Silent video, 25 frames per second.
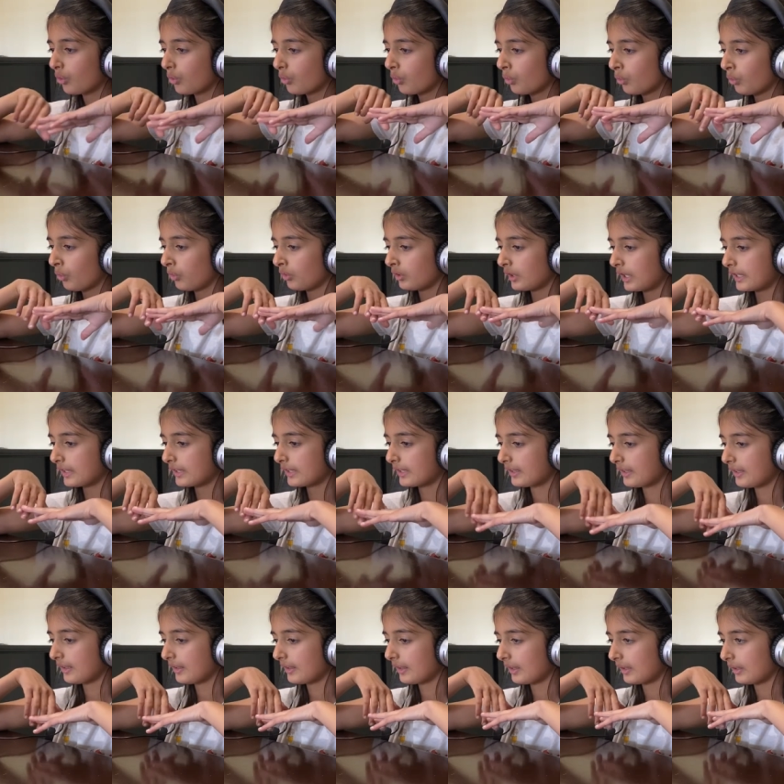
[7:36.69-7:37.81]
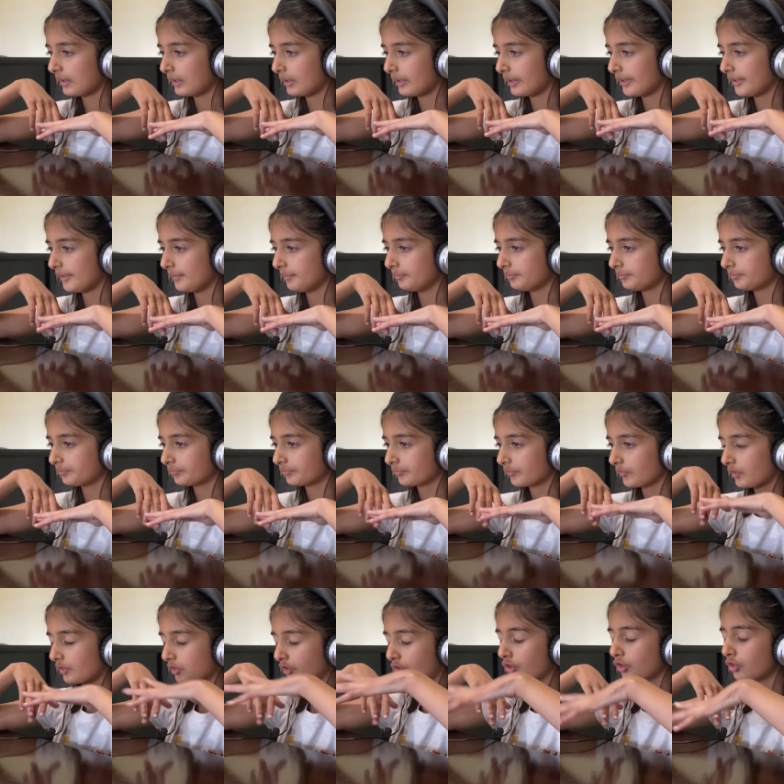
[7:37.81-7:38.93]
cool like
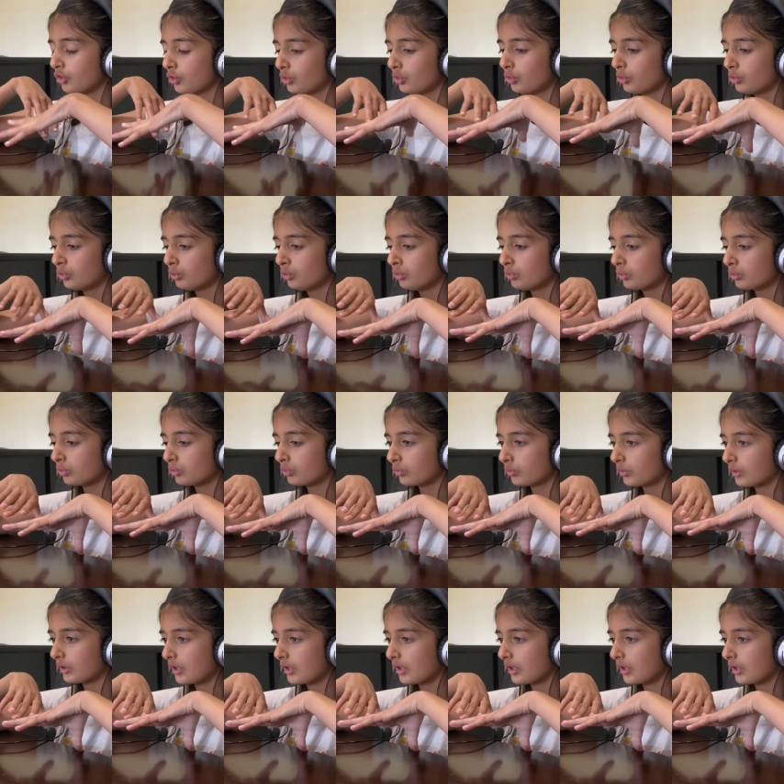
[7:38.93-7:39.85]
two